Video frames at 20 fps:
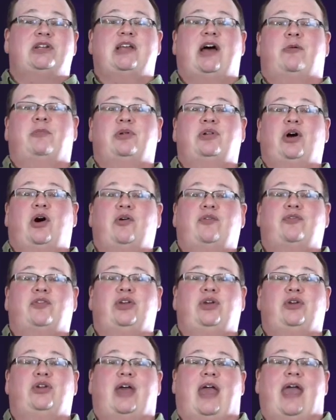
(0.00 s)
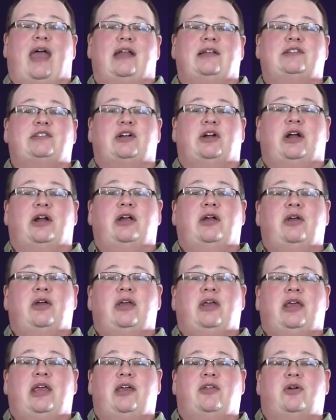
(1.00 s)
down below for you to answer,
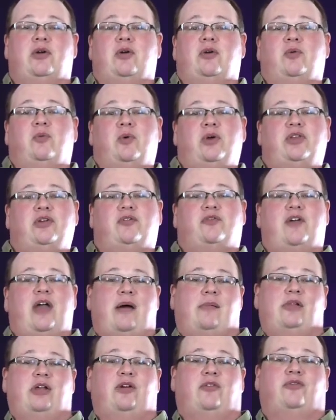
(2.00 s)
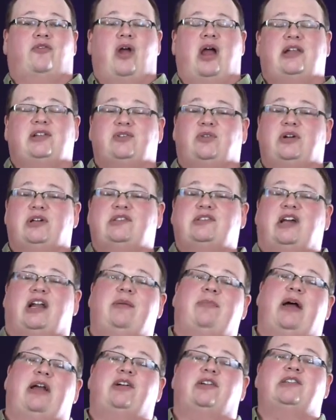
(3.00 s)
either with your family or friends or to
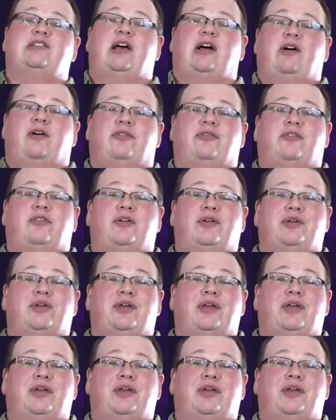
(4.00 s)
study by yourself.